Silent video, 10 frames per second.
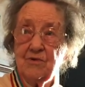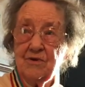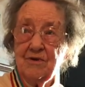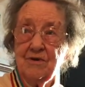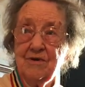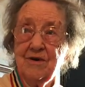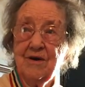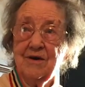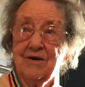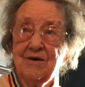we...
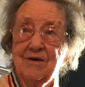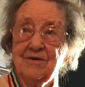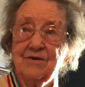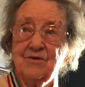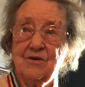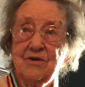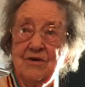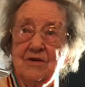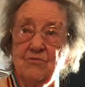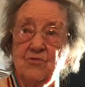
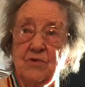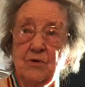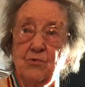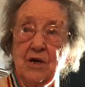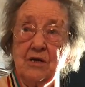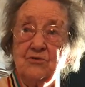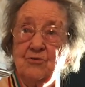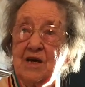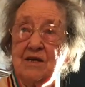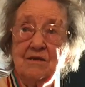And we were
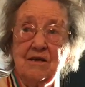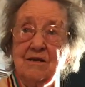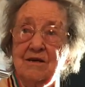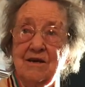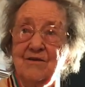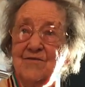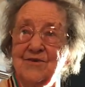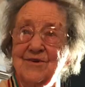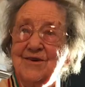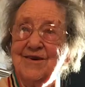together every